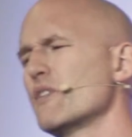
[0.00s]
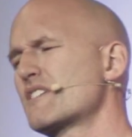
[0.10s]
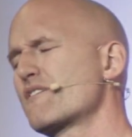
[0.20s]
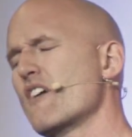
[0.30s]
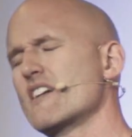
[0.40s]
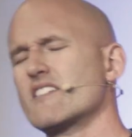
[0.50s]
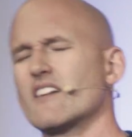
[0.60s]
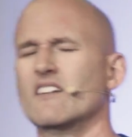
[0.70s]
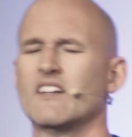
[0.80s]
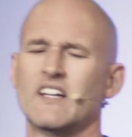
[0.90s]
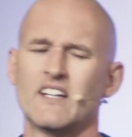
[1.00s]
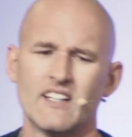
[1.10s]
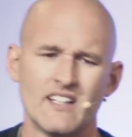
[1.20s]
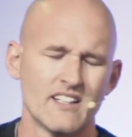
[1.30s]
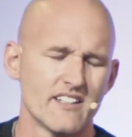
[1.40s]
this fighting.
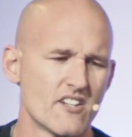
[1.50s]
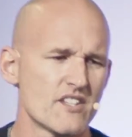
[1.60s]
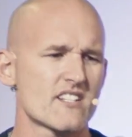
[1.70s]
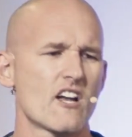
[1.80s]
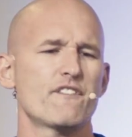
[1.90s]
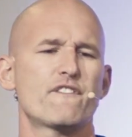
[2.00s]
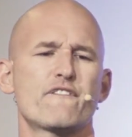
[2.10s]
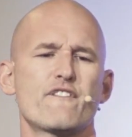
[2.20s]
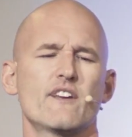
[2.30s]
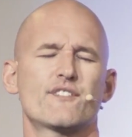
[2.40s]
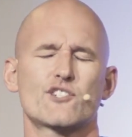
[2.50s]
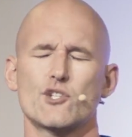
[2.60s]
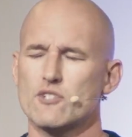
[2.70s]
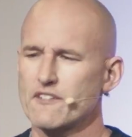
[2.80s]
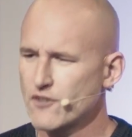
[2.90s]
This life of faith is
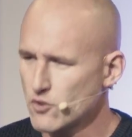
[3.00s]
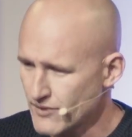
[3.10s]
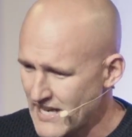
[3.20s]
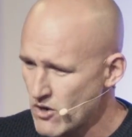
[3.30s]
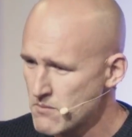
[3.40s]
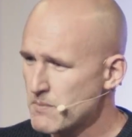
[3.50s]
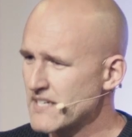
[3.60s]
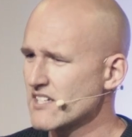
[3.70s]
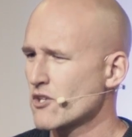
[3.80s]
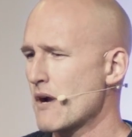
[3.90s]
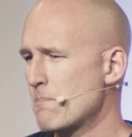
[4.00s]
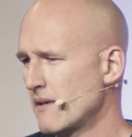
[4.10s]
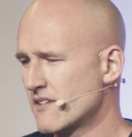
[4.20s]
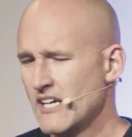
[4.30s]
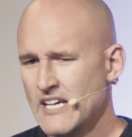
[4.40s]
too difficult now. I'm a bit
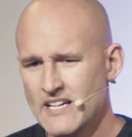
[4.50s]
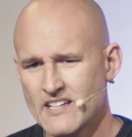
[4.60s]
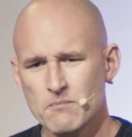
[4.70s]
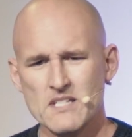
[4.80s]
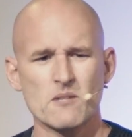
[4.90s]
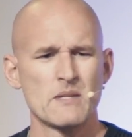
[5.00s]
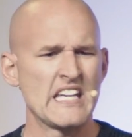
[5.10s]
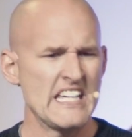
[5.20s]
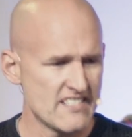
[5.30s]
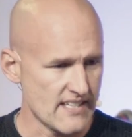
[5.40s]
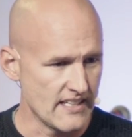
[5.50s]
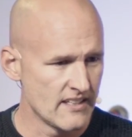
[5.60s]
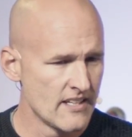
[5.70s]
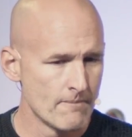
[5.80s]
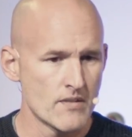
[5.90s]
decrepit. Give me something
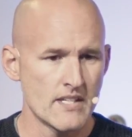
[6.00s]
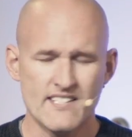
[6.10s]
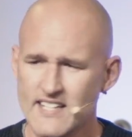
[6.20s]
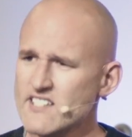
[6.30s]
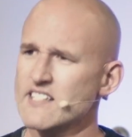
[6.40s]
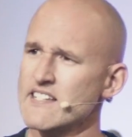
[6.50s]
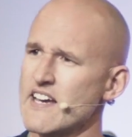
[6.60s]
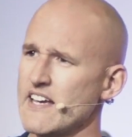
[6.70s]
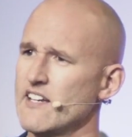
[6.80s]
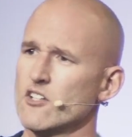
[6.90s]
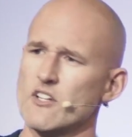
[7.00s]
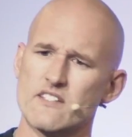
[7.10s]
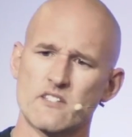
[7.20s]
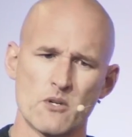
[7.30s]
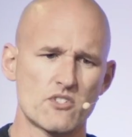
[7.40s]
easy. He says, see that hill?
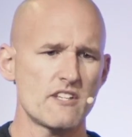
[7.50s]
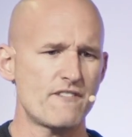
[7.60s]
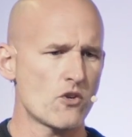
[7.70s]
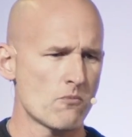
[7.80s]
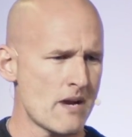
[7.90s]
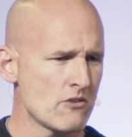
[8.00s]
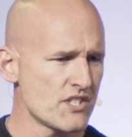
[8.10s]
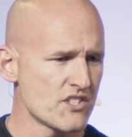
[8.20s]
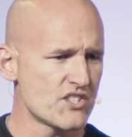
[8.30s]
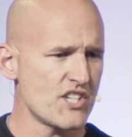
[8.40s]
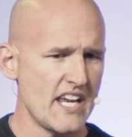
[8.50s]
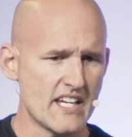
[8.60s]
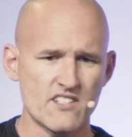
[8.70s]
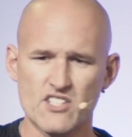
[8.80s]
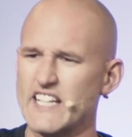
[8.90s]
That's the most difficult mountain to
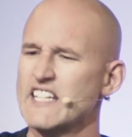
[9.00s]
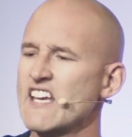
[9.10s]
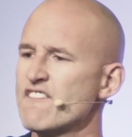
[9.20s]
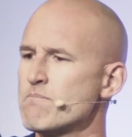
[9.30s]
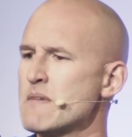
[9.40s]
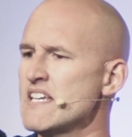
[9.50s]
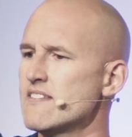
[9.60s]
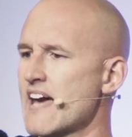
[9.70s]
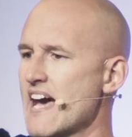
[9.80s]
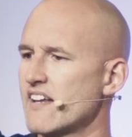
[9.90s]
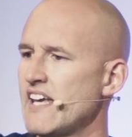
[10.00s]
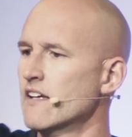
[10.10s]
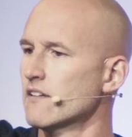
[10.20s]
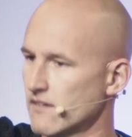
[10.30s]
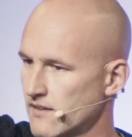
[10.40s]
take, isn't it? Give me that
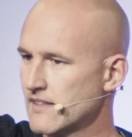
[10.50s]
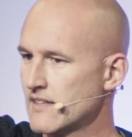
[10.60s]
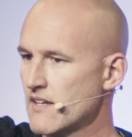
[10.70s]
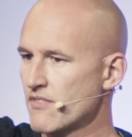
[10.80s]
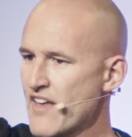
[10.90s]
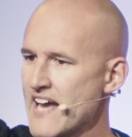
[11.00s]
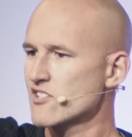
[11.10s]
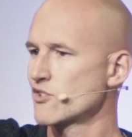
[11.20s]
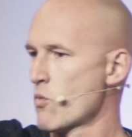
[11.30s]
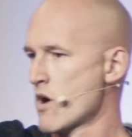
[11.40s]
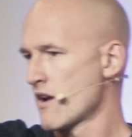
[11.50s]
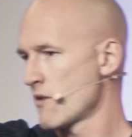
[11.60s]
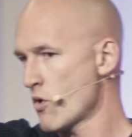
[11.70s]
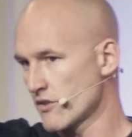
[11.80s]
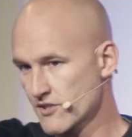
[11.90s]
hill. That's the one I
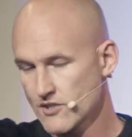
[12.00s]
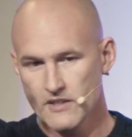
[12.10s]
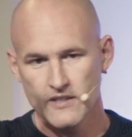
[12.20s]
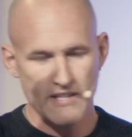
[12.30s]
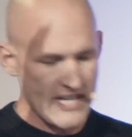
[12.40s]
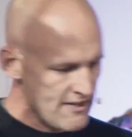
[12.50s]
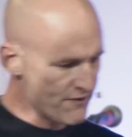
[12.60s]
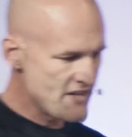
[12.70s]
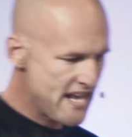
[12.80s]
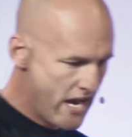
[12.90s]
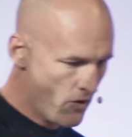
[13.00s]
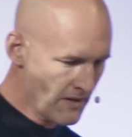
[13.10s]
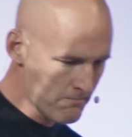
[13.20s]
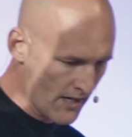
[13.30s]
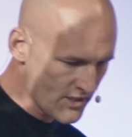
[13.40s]
want, even now in my